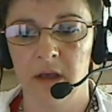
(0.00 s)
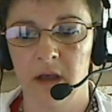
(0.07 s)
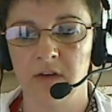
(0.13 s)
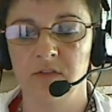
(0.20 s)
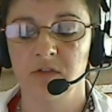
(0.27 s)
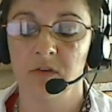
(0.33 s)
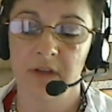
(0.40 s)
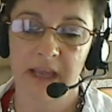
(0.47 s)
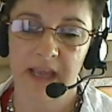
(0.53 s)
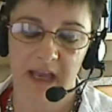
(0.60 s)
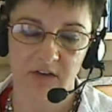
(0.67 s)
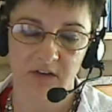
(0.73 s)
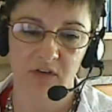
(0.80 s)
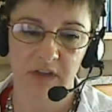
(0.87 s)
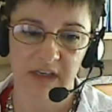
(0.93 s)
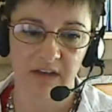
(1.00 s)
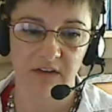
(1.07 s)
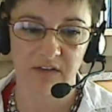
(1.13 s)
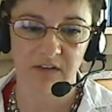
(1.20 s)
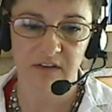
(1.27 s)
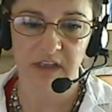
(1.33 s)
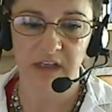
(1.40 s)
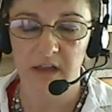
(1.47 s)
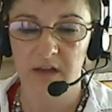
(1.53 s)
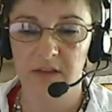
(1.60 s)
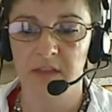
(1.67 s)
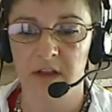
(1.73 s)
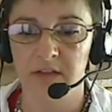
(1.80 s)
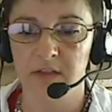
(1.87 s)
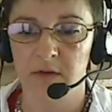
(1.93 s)
until they actually can see
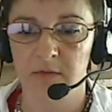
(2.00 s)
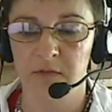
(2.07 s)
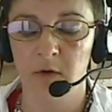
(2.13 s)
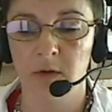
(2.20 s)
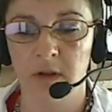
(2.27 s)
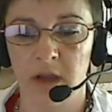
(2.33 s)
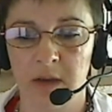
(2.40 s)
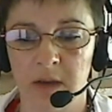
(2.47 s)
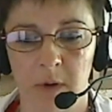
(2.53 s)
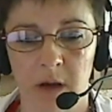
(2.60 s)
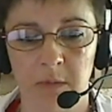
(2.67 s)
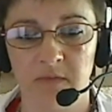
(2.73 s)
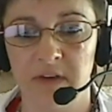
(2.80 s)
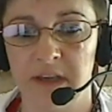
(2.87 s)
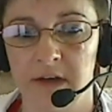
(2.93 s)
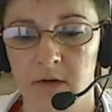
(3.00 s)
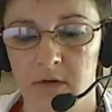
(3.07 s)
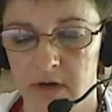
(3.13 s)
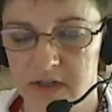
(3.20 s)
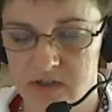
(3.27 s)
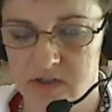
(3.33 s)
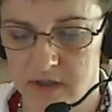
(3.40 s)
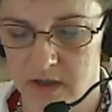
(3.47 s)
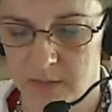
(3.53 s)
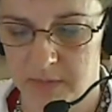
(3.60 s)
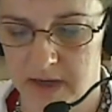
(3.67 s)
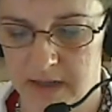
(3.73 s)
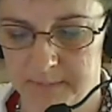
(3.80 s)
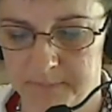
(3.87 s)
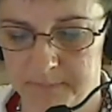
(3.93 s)
the full light bulb of integration come
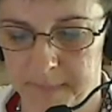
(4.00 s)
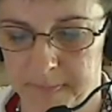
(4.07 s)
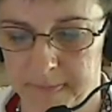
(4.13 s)
on.